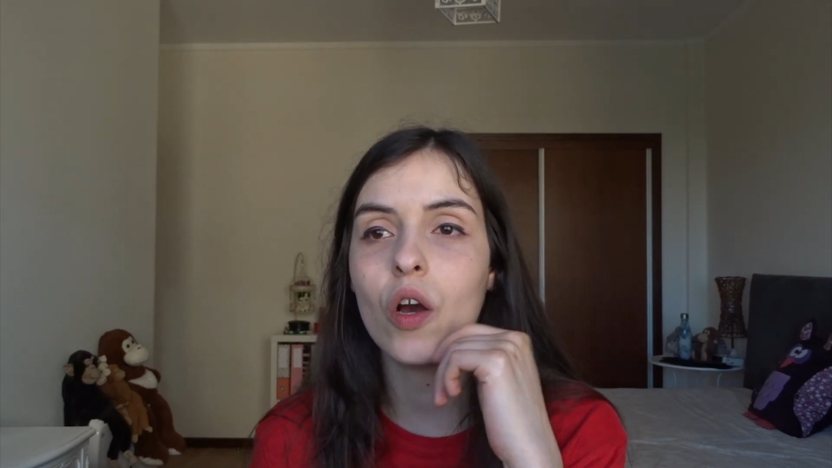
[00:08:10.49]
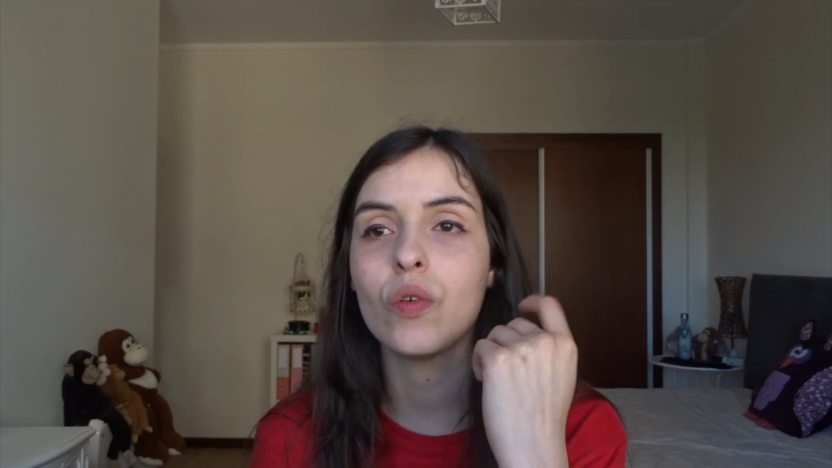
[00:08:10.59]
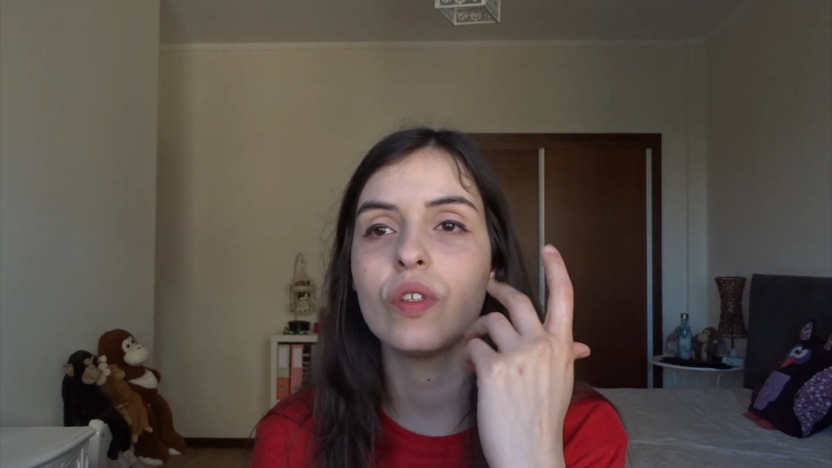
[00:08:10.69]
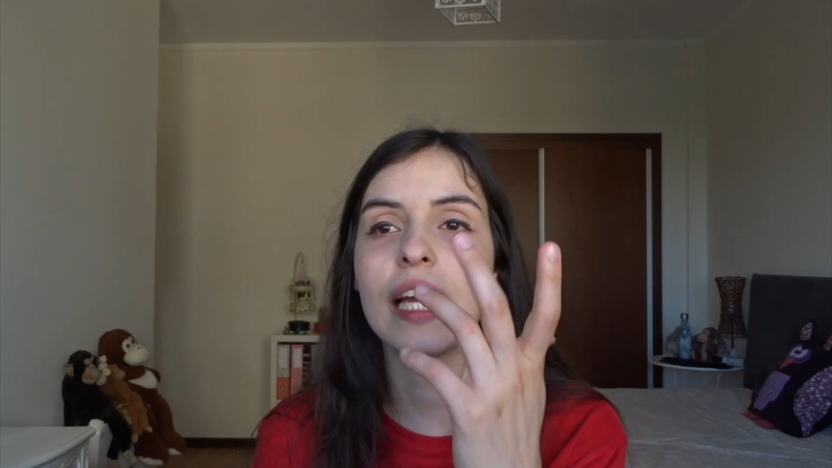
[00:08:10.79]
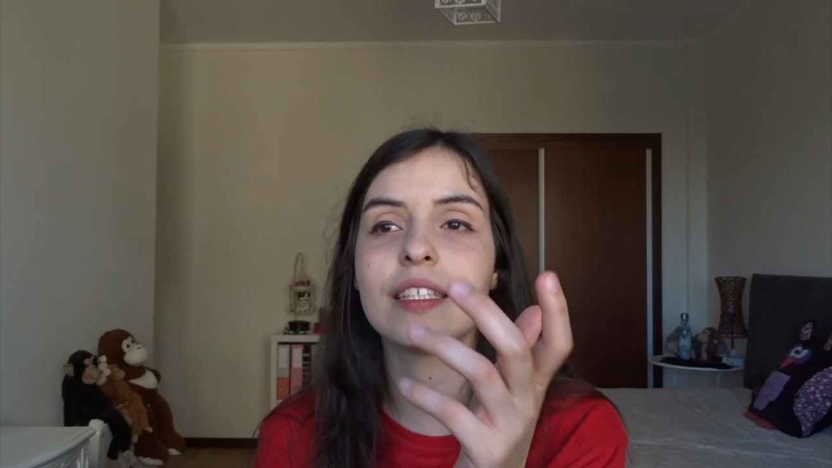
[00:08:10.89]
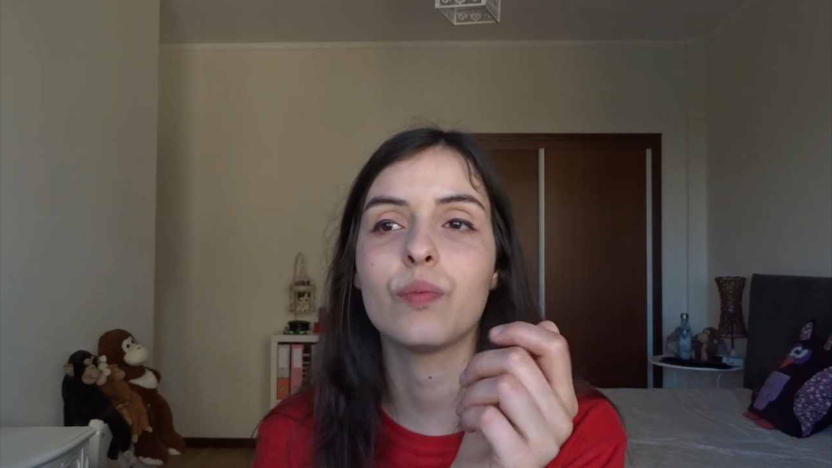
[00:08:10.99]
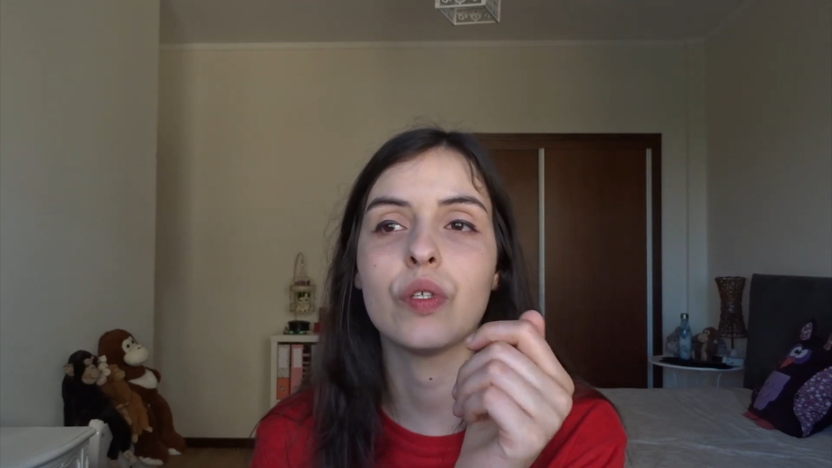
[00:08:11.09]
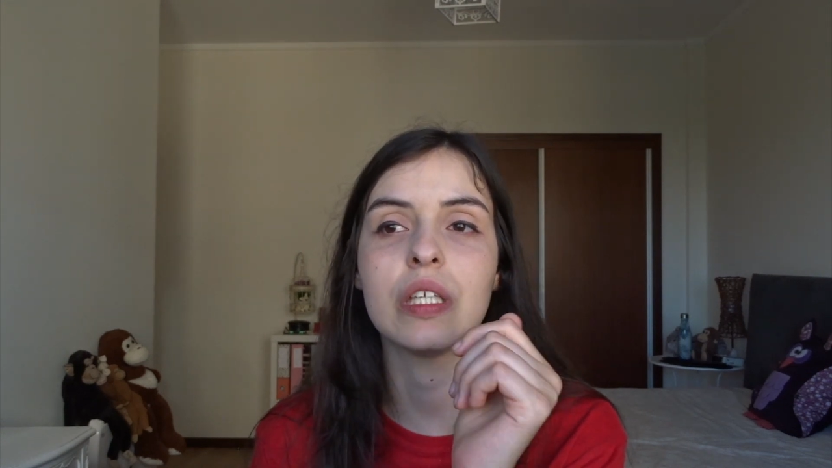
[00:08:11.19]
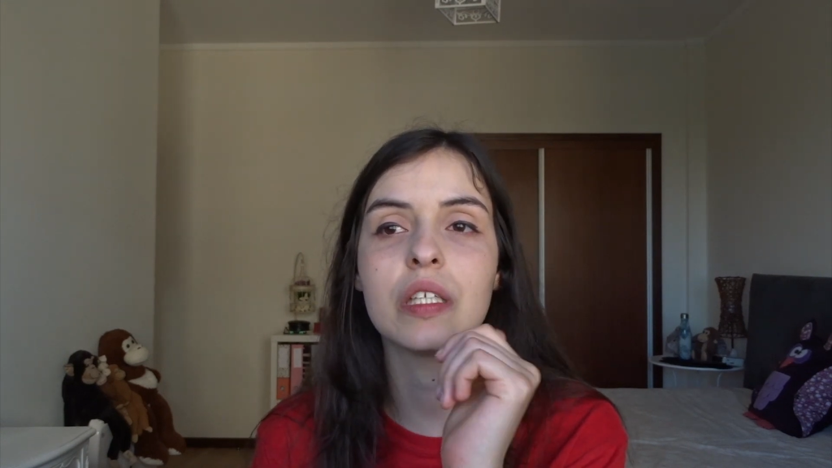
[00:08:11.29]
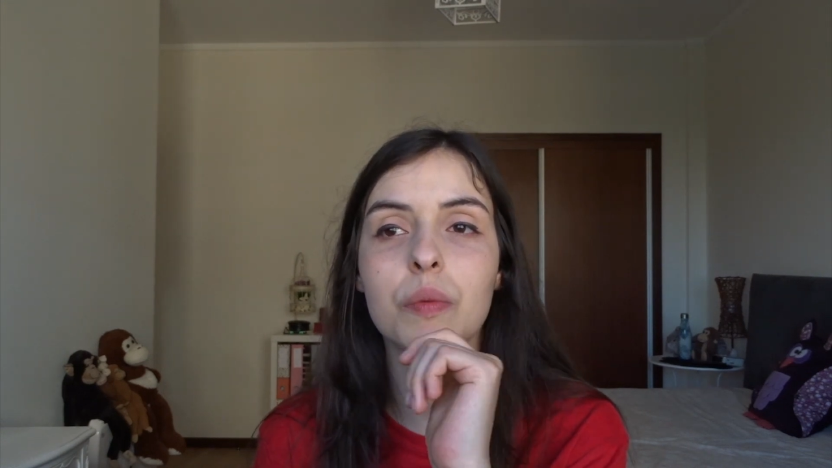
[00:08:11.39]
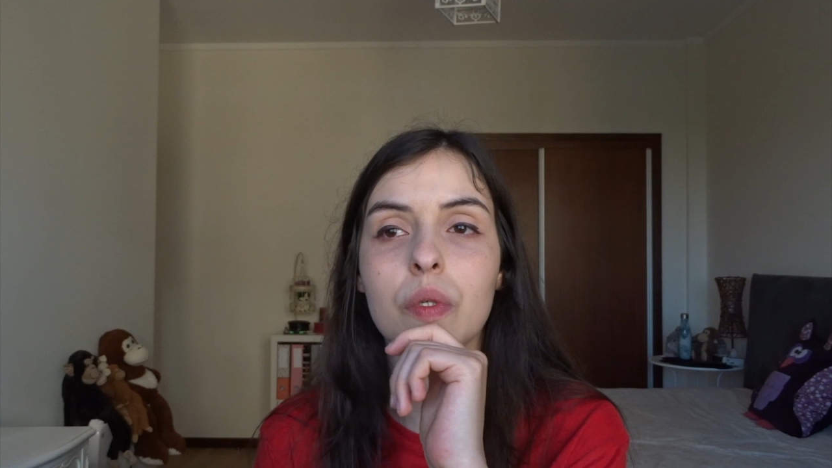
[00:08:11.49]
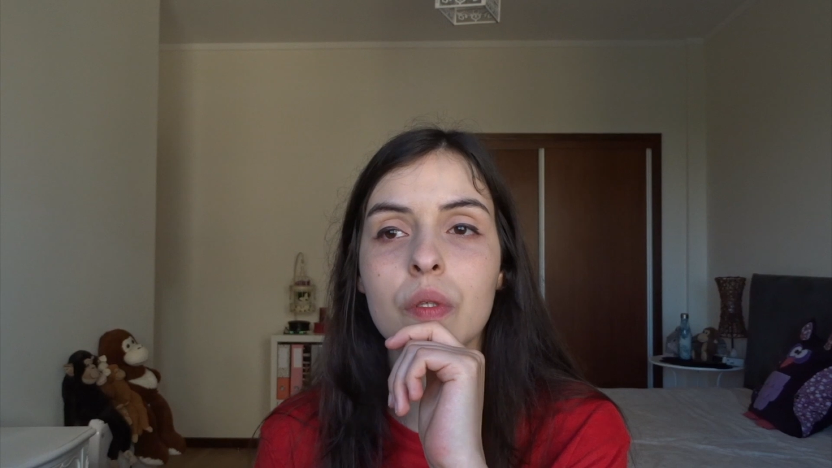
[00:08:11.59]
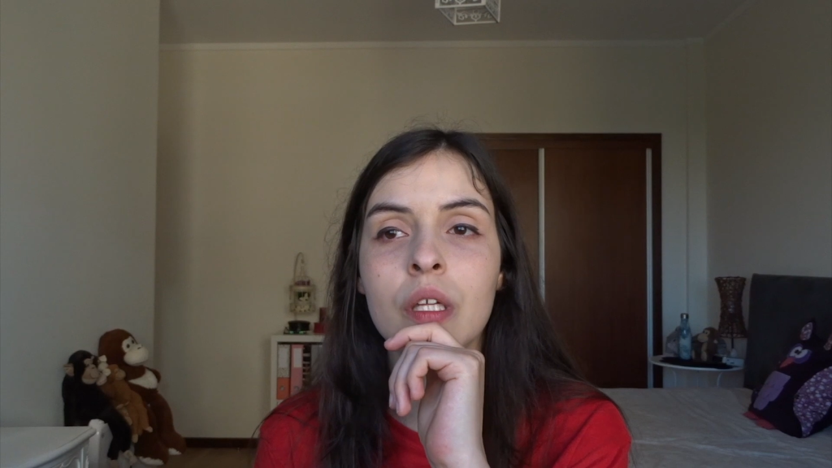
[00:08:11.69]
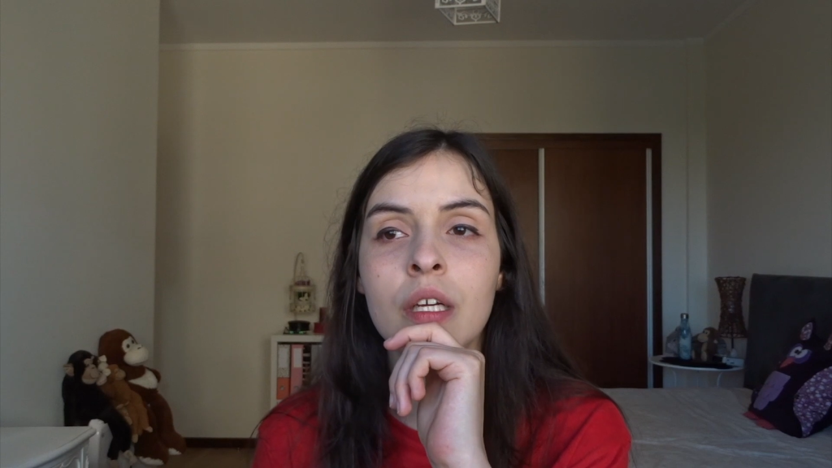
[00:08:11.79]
oh, that's predictable,